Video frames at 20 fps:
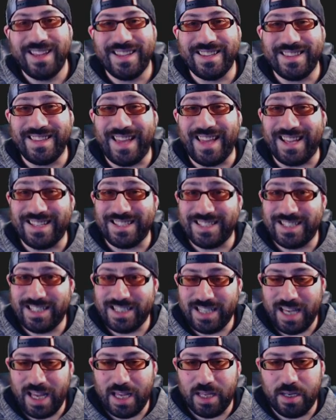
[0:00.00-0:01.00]
That
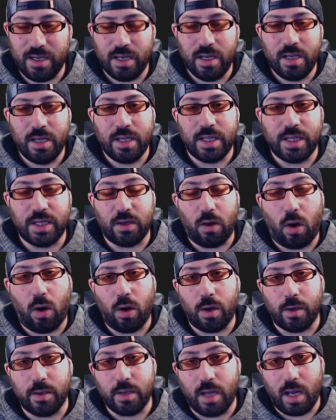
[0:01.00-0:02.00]
said, there
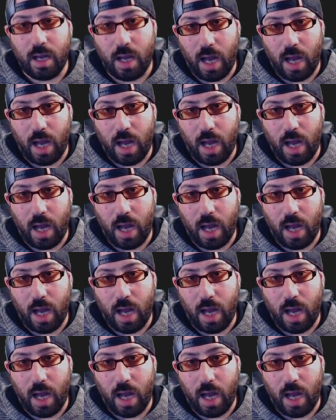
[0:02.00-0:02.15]
are